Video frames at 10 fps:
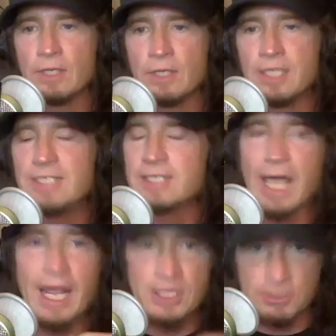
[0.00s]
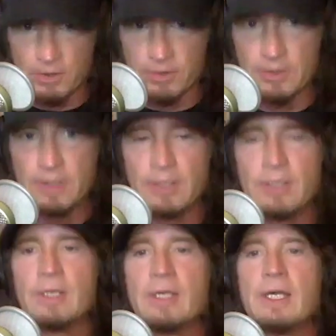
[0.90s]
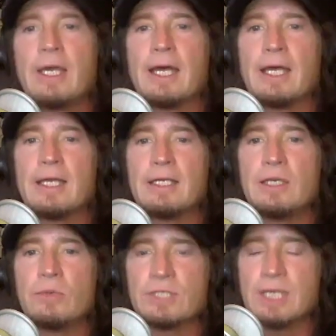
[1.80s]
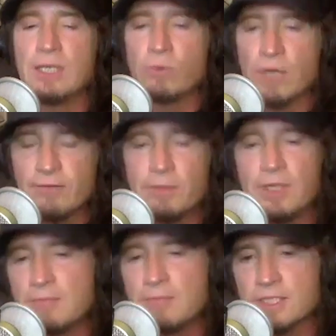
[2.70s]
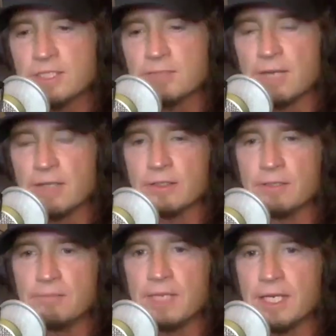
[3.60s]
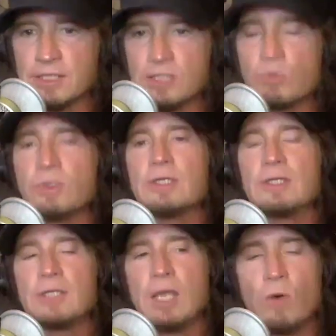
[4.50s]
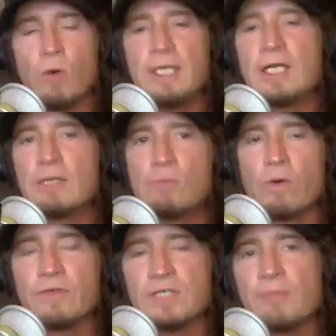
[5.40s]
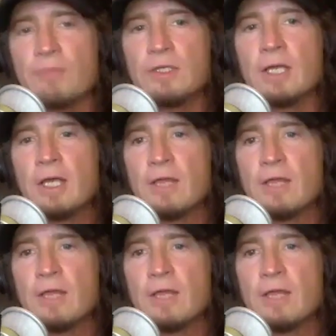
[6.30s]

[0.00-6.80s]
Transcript: and he's an expert. And he was saying what everybody misses about the mix is when they want to hear more of something,